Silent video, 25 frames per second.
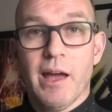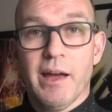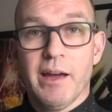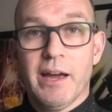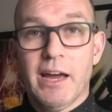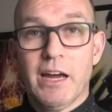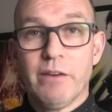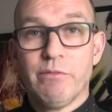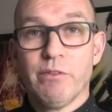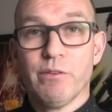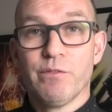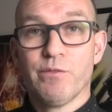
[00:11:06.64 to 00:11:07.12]

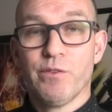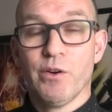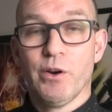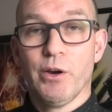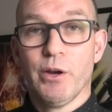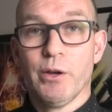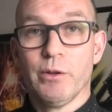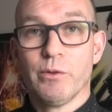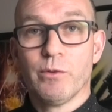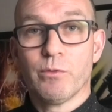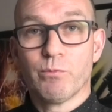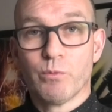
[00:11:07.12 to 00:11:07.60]
have your
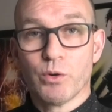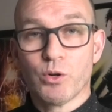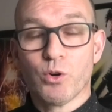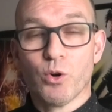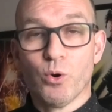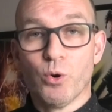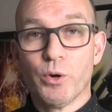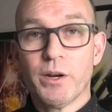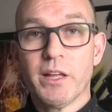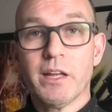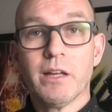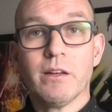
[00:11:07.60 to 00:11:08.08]
phone
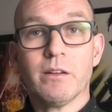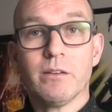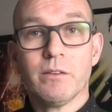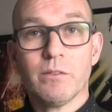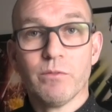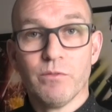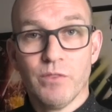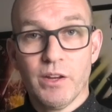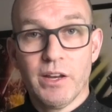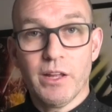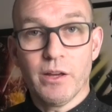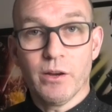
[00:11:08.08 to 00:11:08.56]
recording in
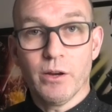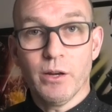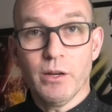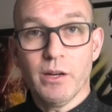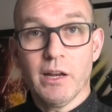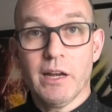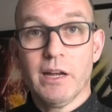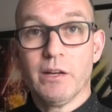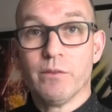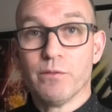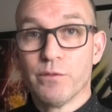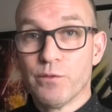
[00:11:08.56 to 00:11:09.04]

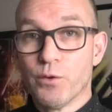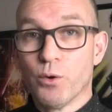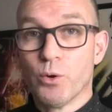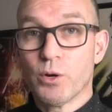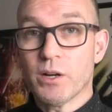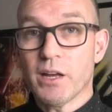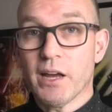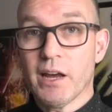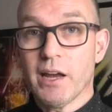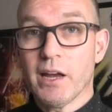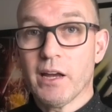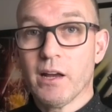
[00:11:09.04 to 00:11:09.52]
video in
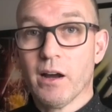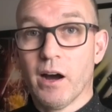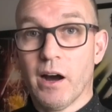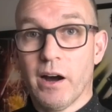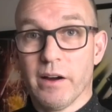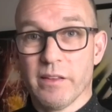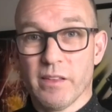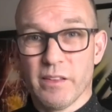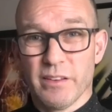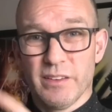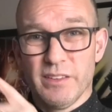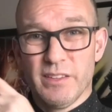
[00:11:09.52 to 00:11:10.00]
4K,
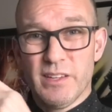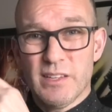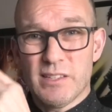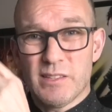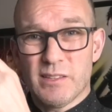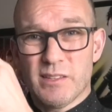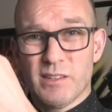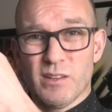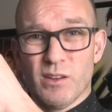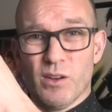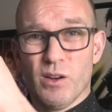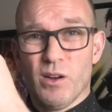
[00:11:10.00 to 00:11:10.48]
either in
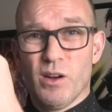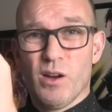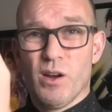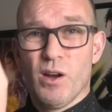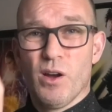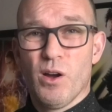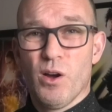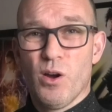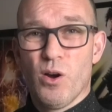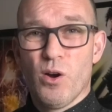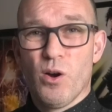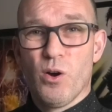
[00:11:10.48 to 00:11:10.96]
this
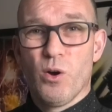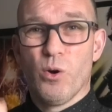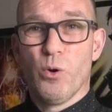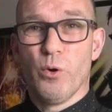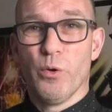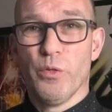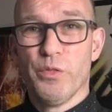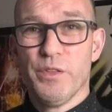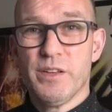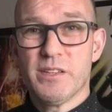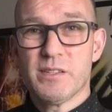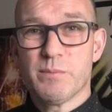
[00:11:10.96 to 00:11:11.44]

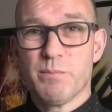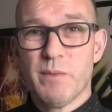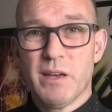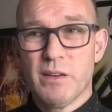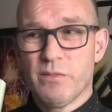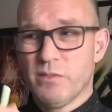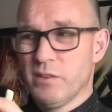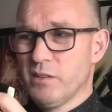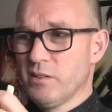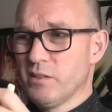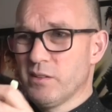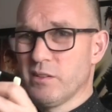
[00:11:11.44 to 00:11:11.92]
or this
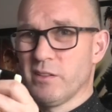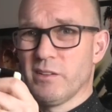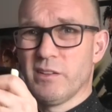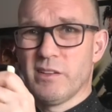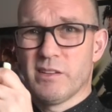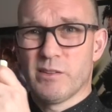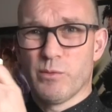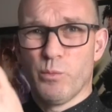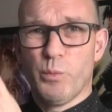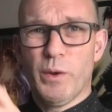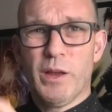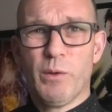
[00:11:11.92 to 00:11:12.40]
method.
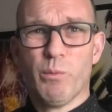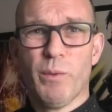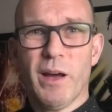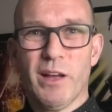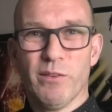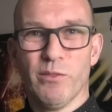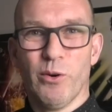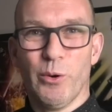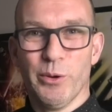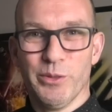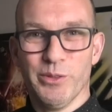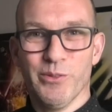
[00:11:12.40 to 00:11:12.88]
There's a weird way
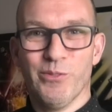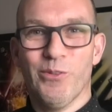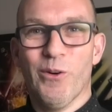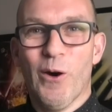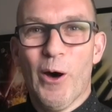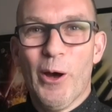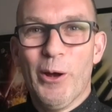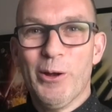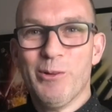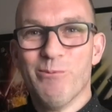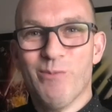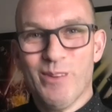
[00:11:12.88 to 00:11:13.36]
of holding the
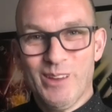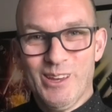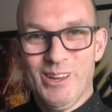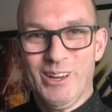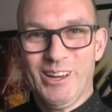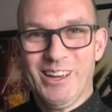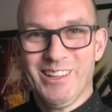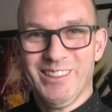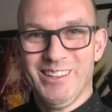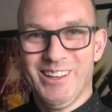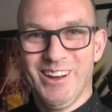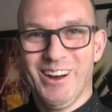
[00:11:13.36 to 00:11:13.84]
phone, but you
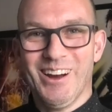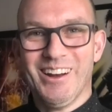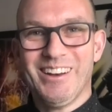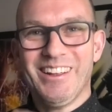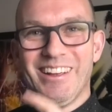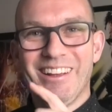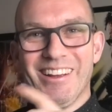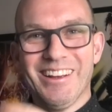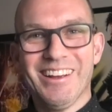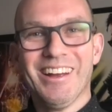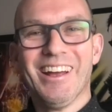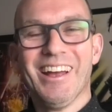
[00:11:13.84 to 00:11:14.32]
get the
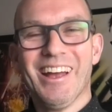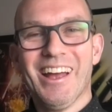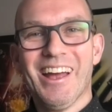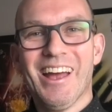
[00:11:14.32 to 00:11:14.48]
idea.